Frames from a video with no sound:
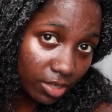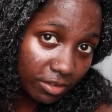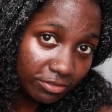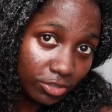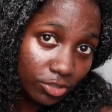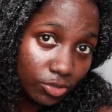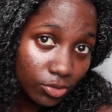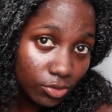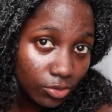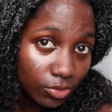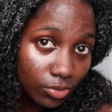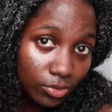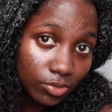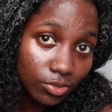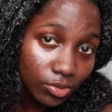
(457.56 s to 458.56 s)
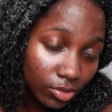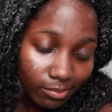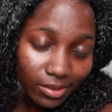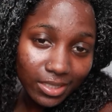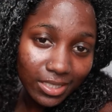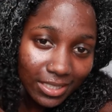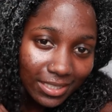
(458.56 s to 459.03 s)
But if you do,
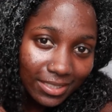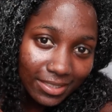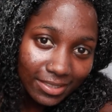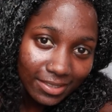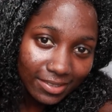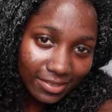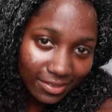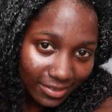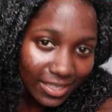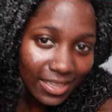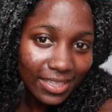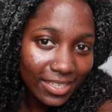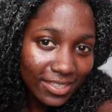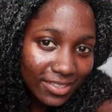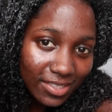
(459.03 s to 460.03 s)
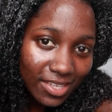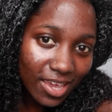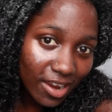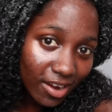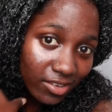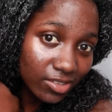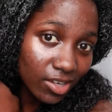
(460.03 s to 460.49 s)
please cleanse your
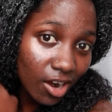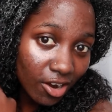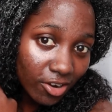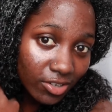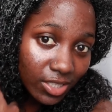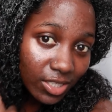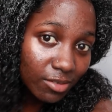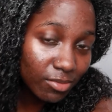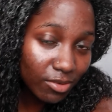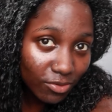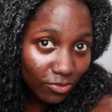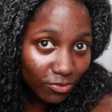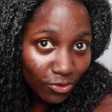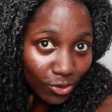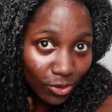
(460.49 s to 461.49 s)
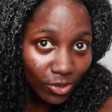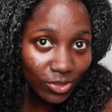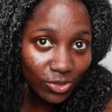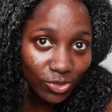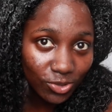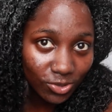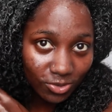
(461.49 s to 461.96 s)
hair thoroughly before
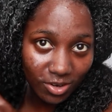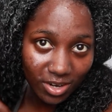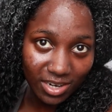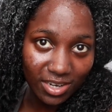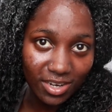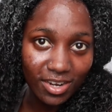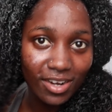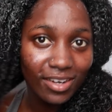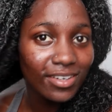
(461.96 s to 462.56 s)
you try